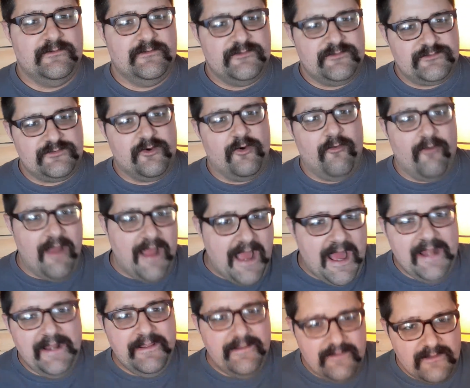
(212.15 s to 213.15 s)
So
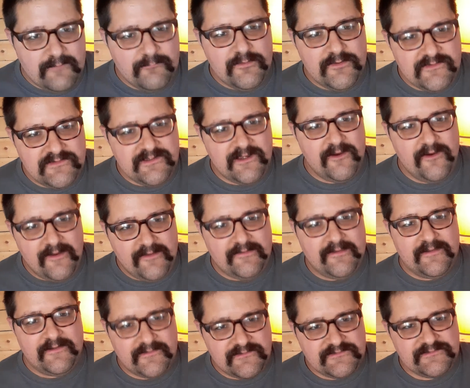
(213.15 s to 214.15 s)
any Libertarian
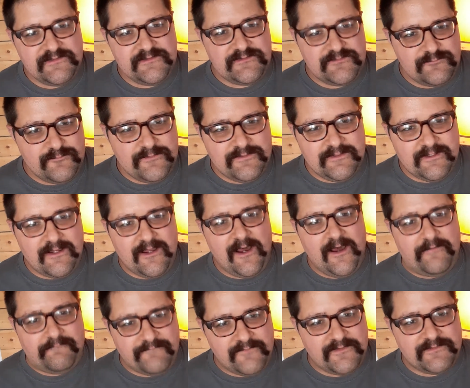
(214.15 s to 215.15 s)
that exists within the
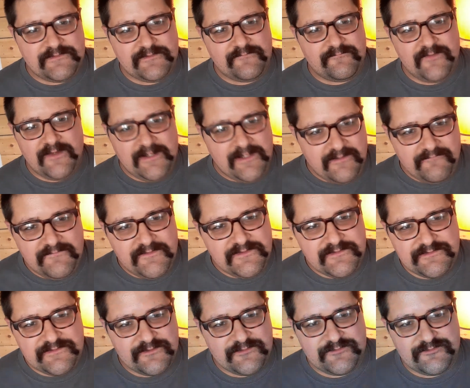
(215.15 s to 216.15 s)
confines of any of these
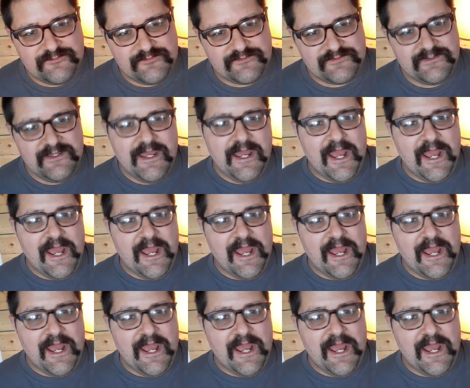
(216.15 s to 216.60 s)
districts